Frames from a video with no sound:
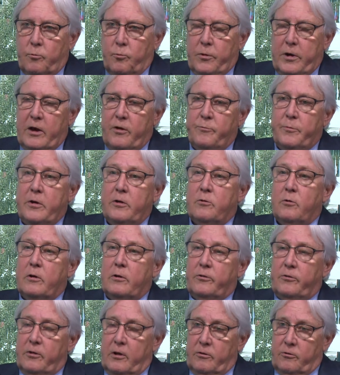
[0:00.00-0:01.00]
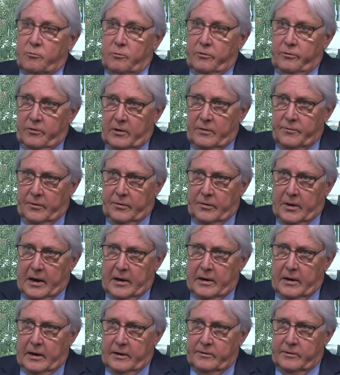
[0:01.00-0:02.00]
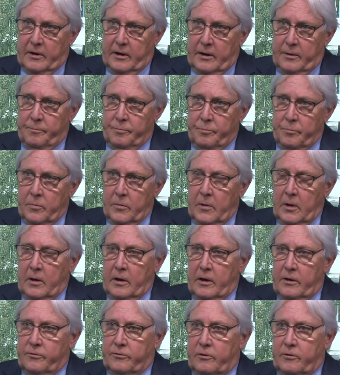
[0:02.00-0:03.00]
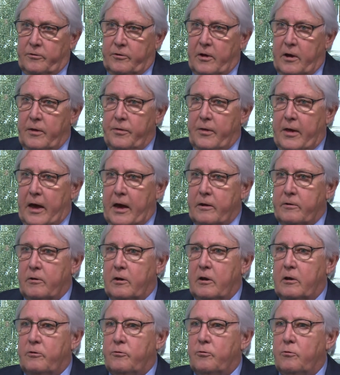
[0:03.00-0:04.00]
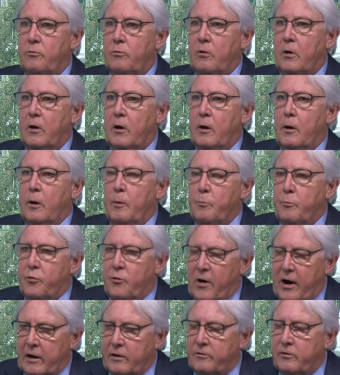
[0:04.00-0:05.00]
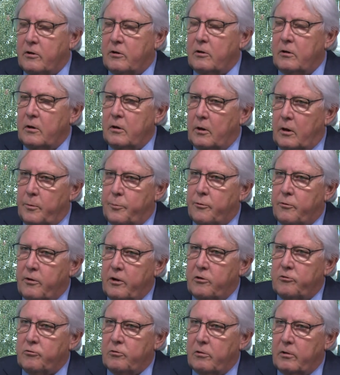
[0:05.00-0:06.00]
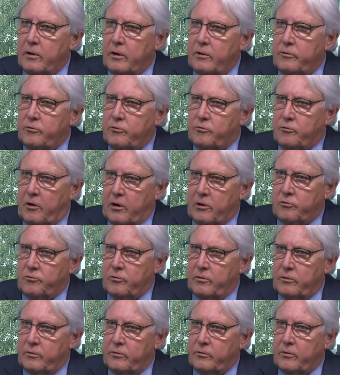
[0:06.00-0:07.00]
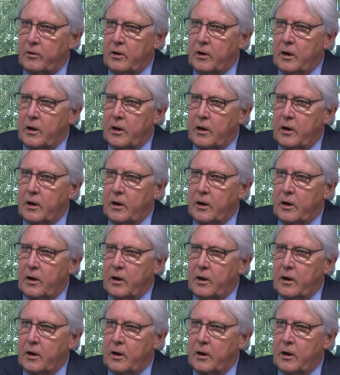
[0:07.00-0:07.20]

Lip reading: we have been doing since receiving that letter is to turn that into practical operational instructions,